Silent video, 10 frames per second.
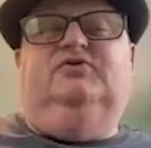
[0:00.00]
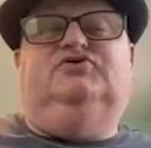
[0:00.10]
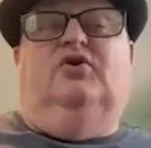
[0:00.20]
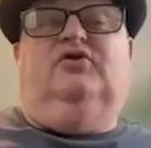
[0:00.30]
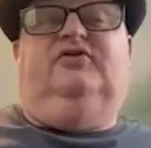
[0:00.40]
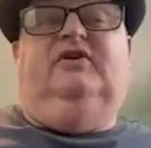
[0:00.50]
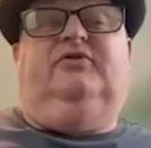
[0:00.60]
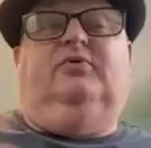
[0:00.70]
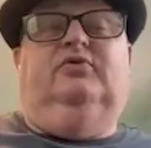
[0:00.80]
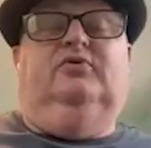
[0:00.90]
of New
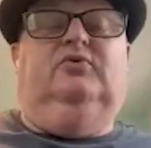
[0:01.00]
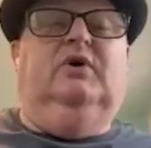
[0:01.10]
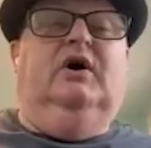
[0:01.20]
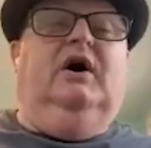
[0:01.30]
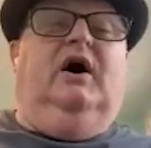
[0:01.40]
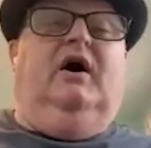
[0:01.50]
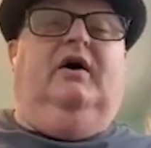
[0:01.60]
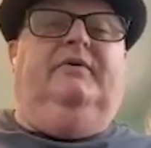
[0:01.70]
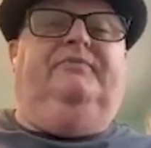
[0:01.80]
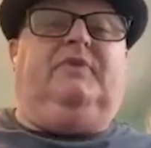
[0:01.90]
Jersey, through
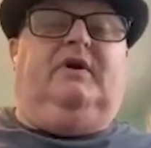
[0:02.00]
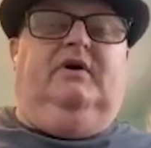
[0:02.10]
the